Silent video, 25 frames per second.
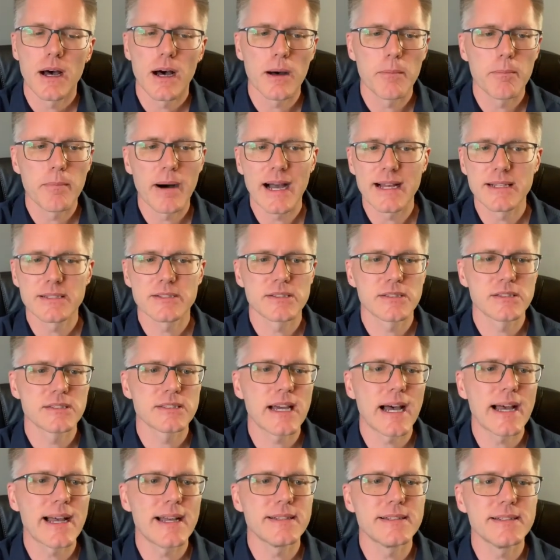by
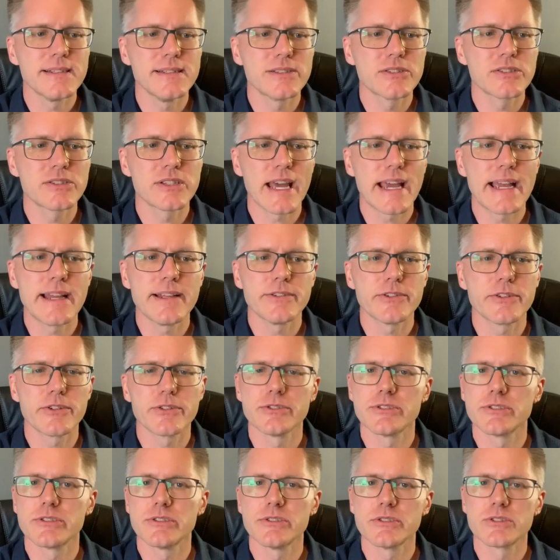society's
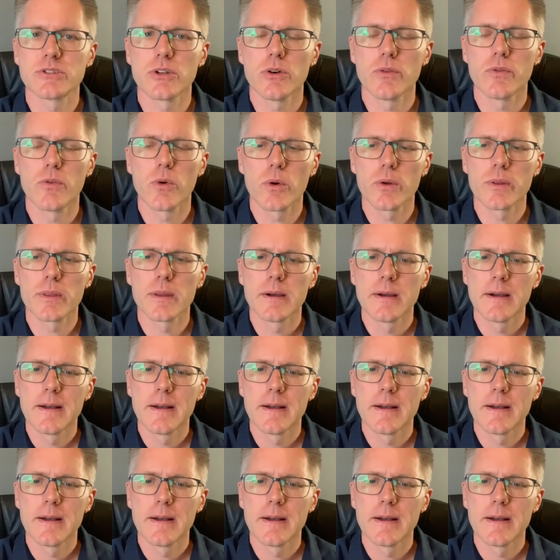standards and so forth?